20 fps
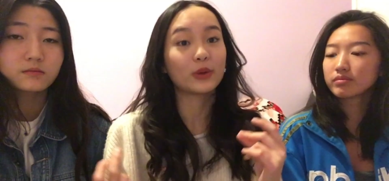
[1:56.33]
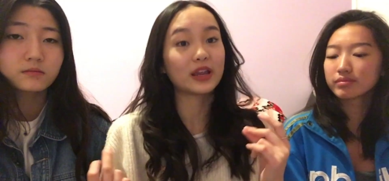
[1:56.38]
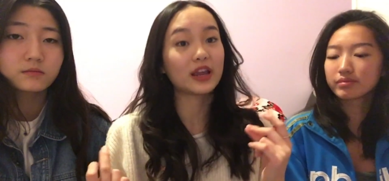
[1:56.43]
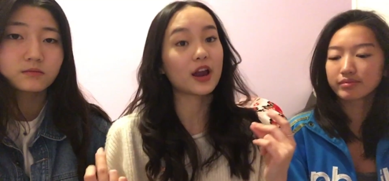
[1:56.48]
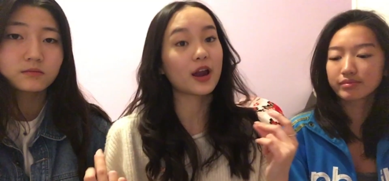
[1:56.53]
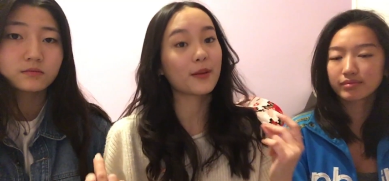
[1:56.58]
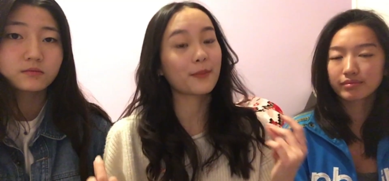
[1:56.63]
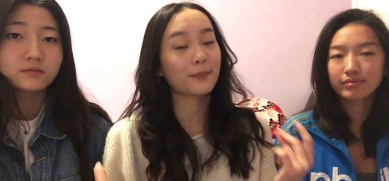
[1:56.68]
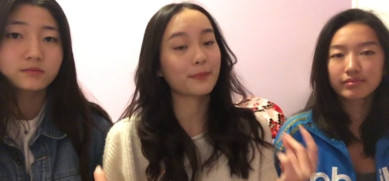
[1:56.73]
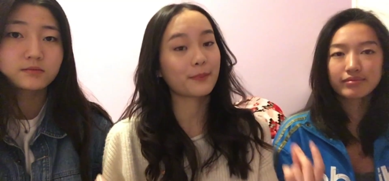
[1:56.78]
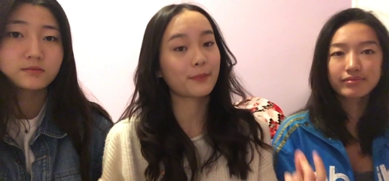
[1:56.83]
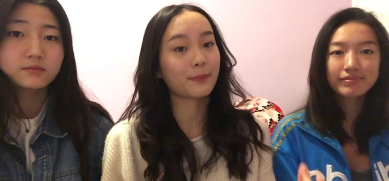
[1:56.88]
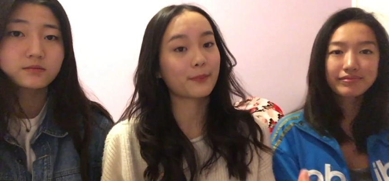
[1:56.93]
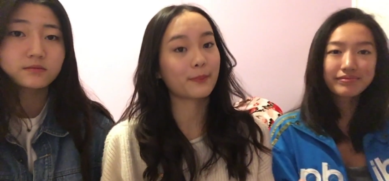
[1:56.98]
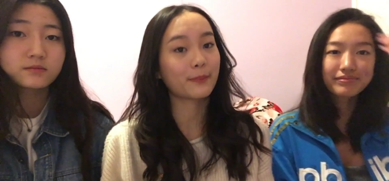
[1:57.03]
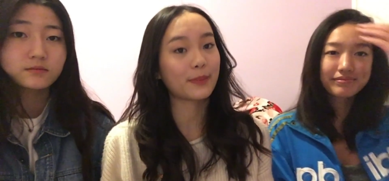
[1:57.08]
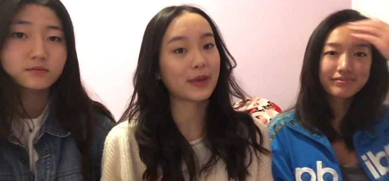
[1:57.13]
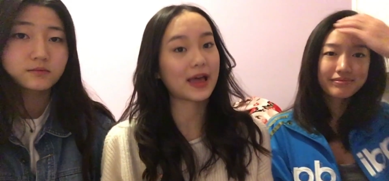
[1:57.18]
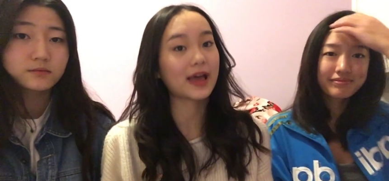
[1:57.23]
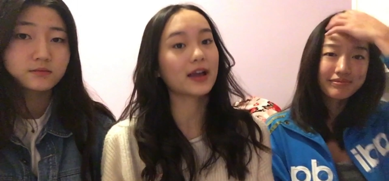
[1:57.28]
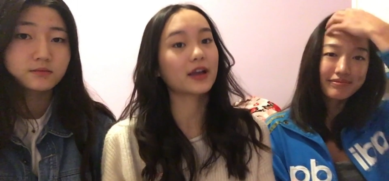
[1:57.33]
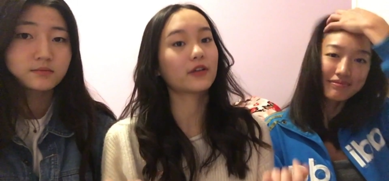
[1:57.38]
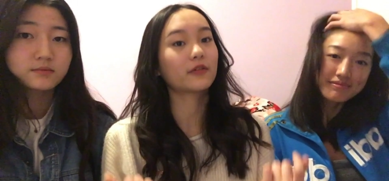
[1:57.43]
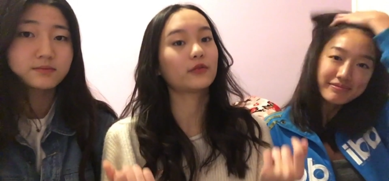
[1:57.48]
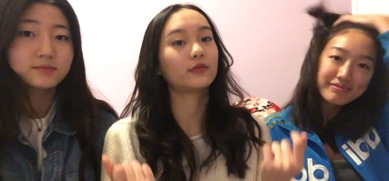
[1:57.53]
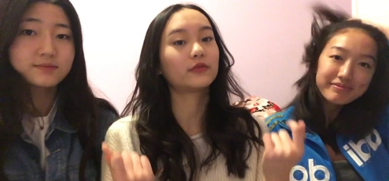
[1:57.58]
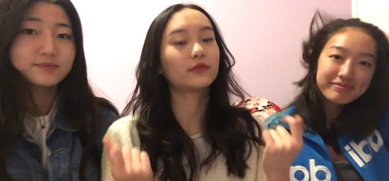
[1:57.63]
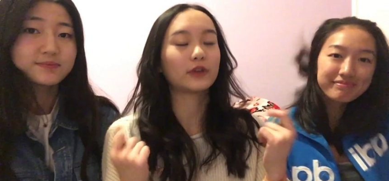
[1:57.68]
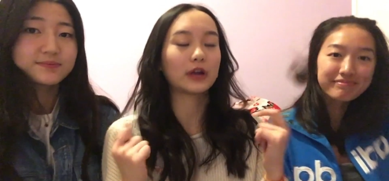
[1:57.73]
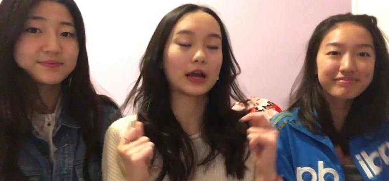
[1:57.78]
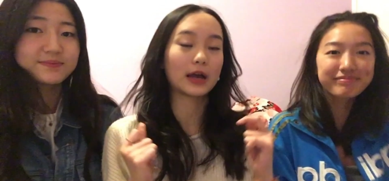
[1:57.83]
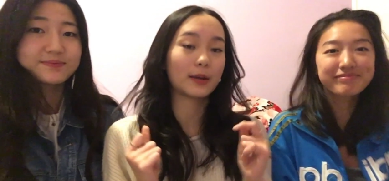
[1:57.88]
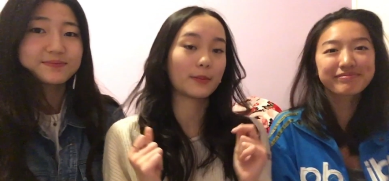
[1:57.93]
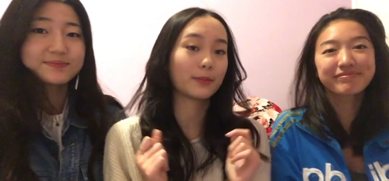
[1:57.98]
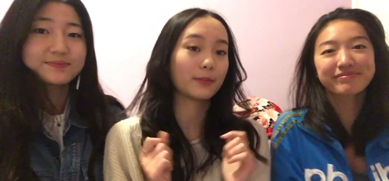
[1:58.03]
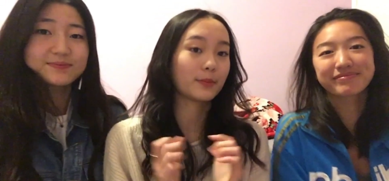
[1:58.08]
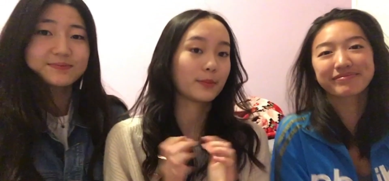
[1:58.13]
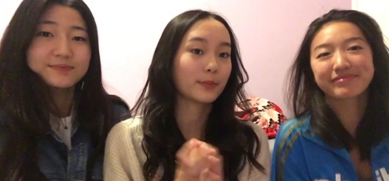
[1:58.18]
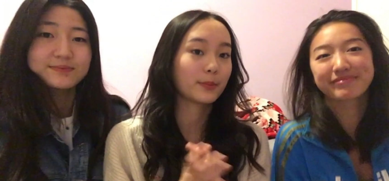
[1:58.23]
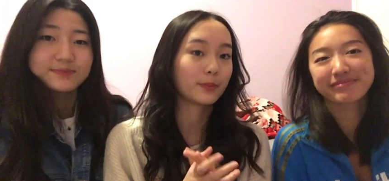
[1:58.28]
Speaker 1: We are back
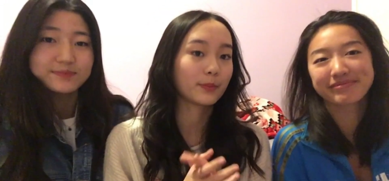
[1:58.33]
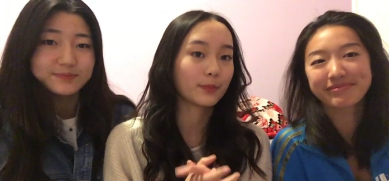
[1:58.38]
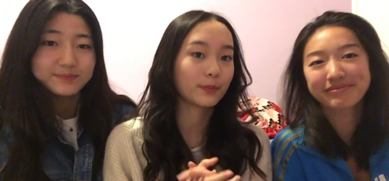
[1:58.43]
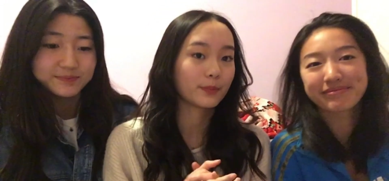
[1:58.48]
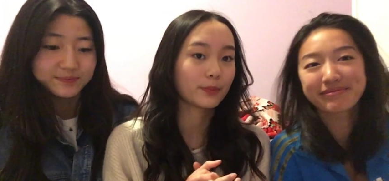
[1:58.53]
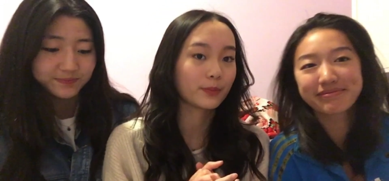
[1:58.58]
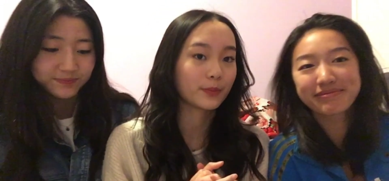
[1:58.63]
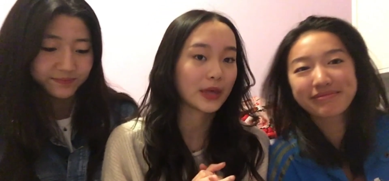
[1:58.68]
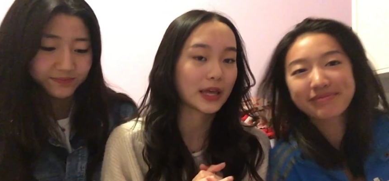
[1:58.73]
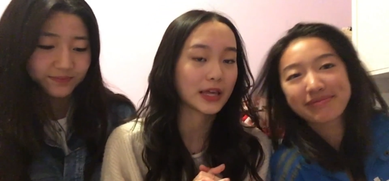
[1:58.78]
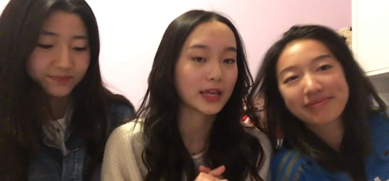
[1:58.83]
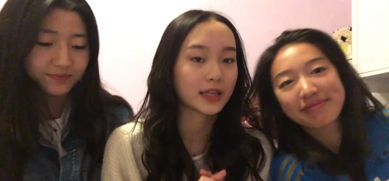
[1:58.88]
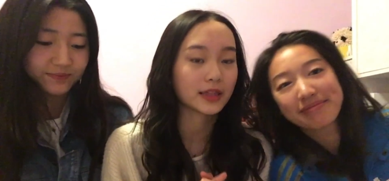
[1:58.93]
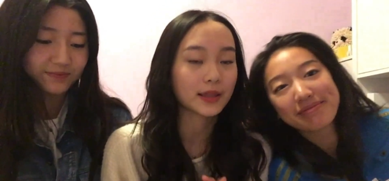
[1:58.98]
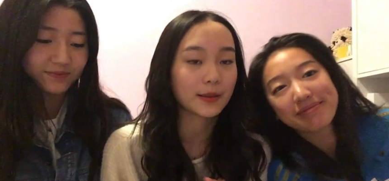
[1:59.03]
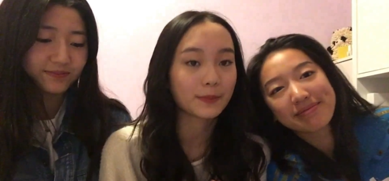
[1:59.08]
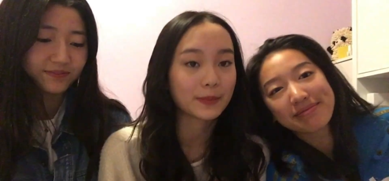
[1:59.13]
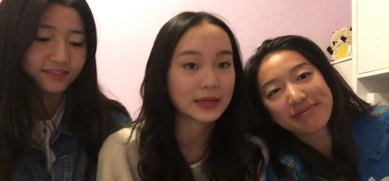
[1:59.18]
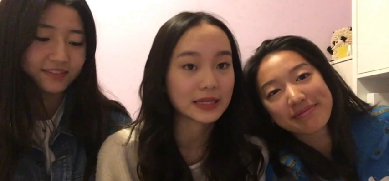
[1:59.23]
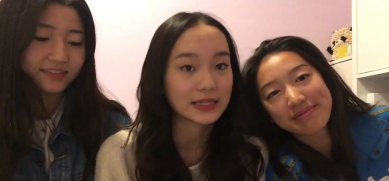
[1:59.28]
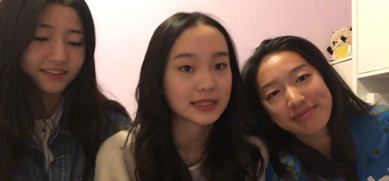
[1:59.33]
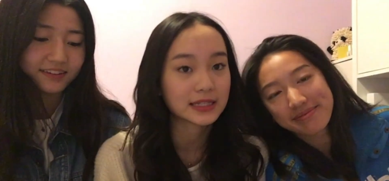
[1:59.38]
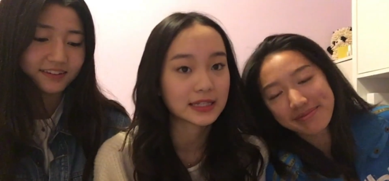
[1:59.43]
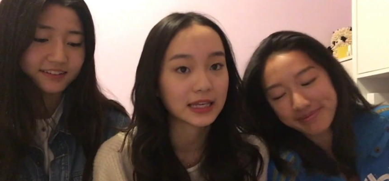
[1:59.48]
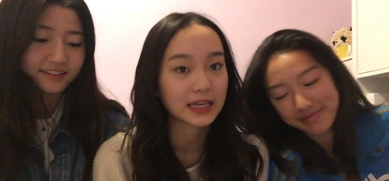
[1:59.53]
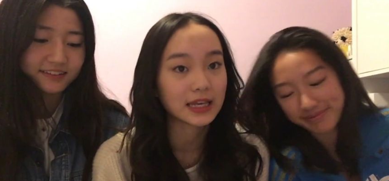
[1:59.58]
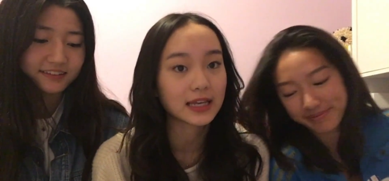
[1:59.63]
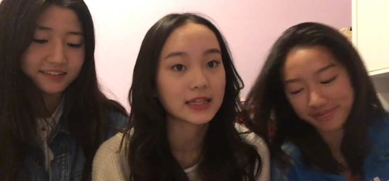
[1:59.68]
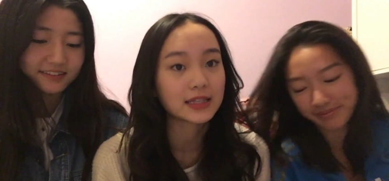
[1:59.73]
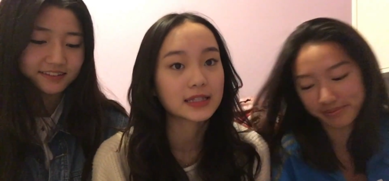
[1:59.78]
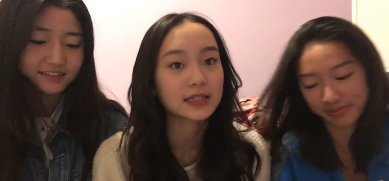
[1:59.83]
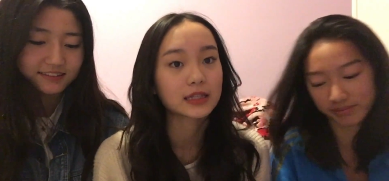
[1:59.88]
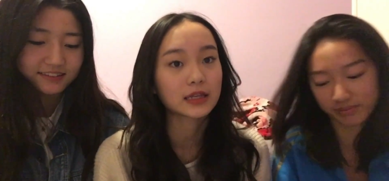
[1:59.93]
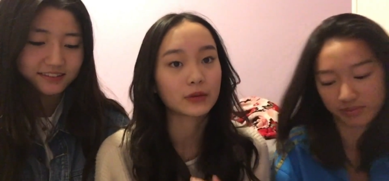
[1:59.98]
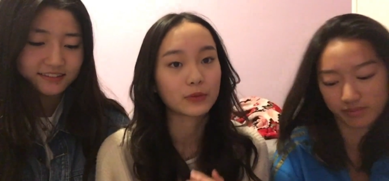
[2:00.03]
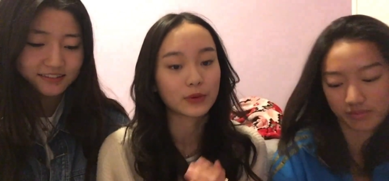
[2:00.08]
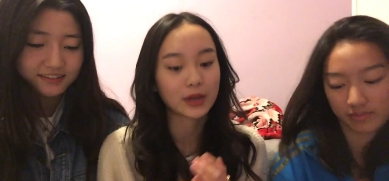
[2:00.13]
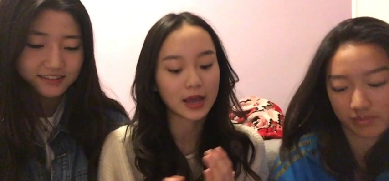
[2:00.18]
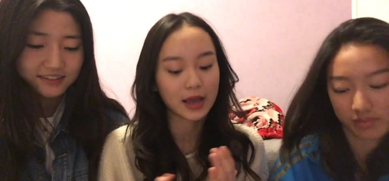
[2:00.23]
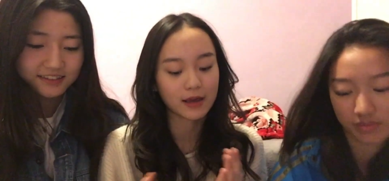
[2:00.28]
from making the biscuits
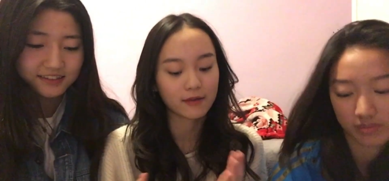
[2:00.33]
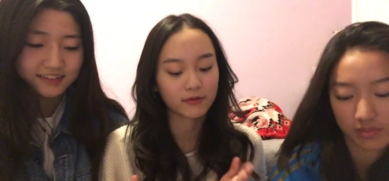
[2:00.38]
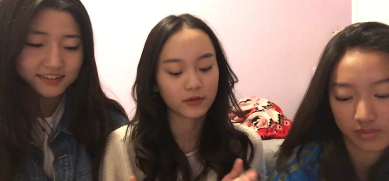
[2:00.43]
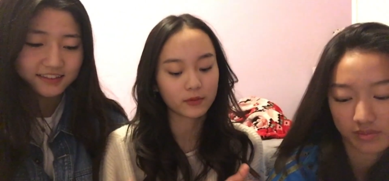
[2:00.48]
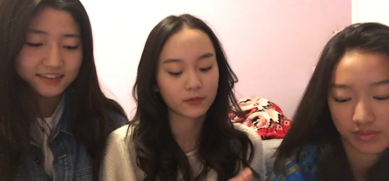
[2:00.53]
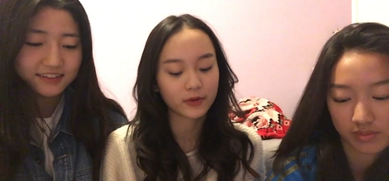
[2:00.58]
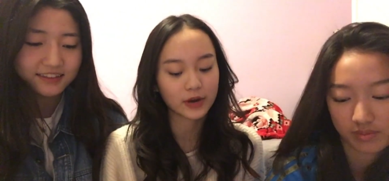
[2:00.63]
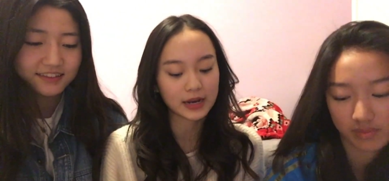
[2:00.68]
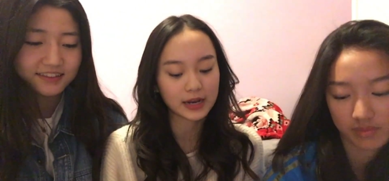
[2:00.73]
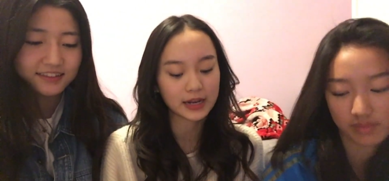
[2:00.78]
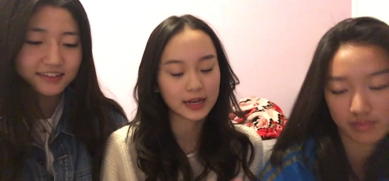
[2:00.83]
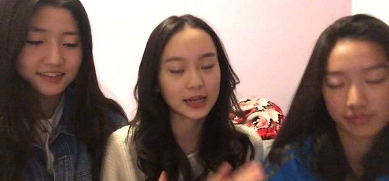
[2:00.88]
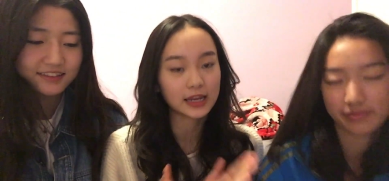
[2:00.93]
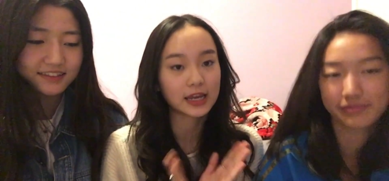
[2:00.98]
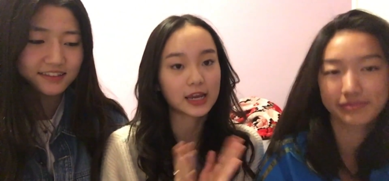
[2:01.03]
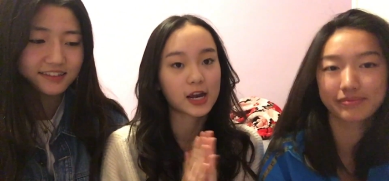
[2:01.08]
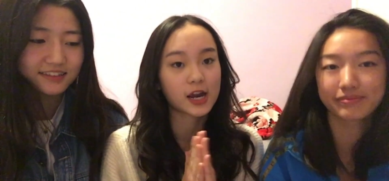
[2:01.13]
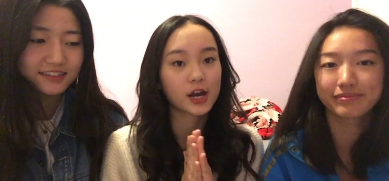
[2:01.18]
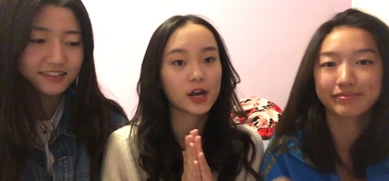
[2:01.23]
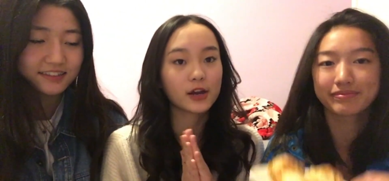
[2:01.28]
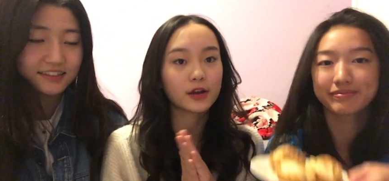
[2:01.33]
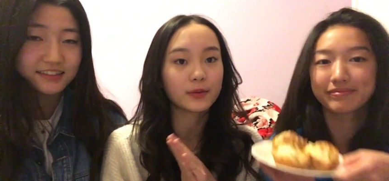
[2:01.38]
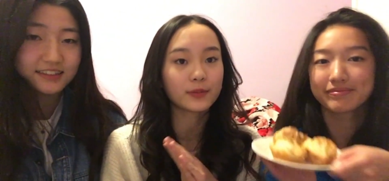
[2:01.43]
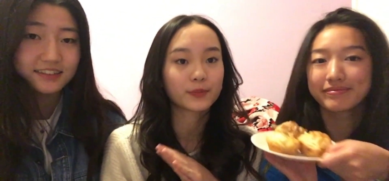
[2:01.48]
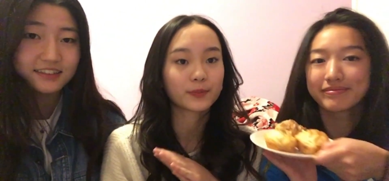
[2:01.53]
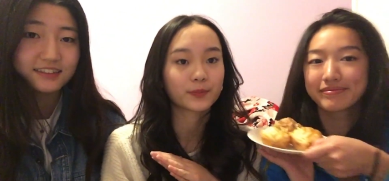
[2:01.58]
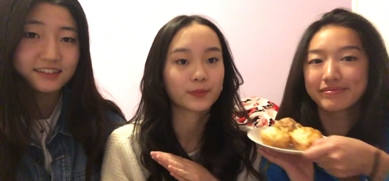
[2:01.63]
and we have them right here.